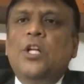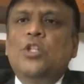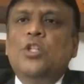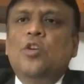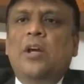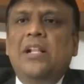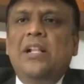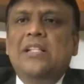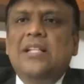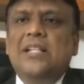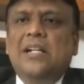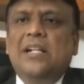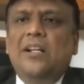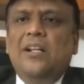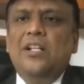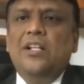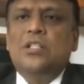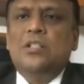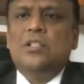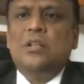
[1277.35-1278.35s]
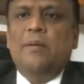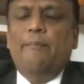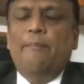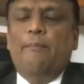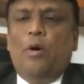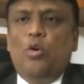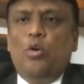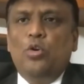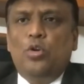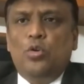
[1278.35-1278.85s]
So health sector is
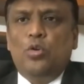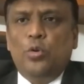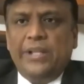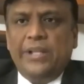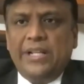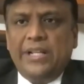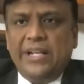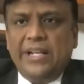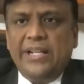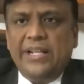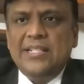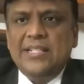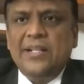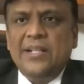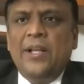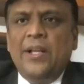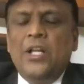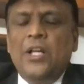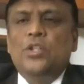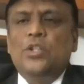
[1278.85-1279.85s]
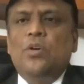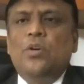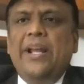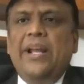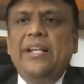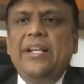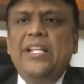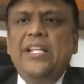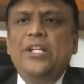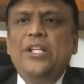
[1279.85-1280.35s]
bound to increase. So
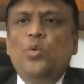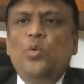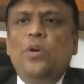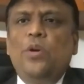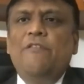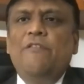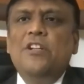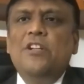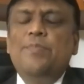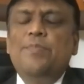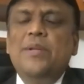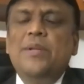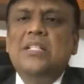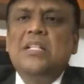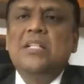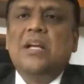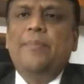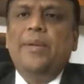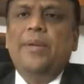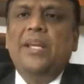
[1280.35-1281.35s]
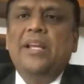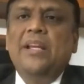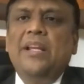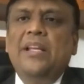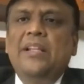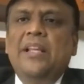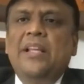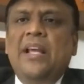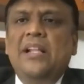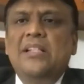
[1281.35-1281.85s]
any new investments coming
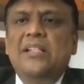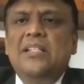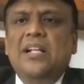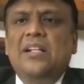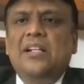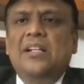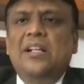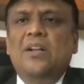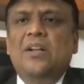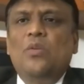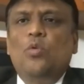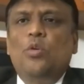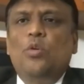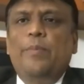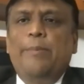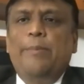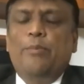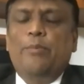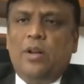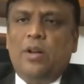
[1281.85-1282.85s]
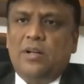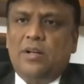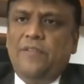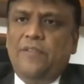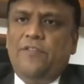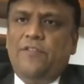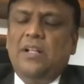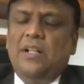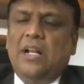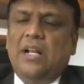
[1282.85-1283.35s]
in the health sector would be
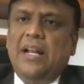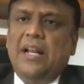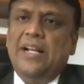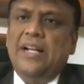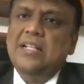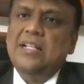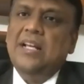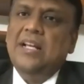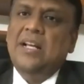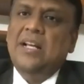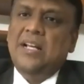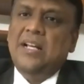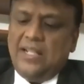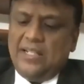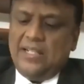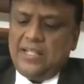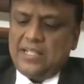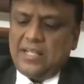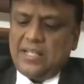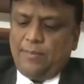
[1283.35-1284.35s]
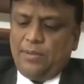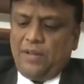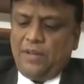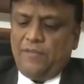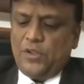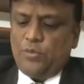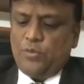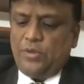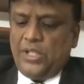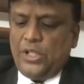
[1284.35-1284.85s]
productive for the clients. This is something
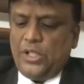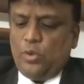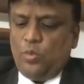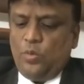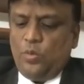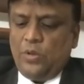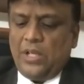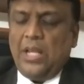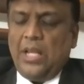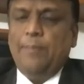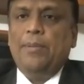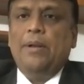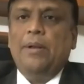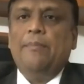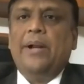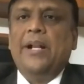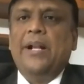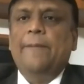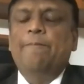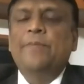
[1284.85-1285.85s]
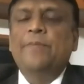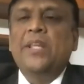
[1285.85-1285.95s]
which we need to keep in mind.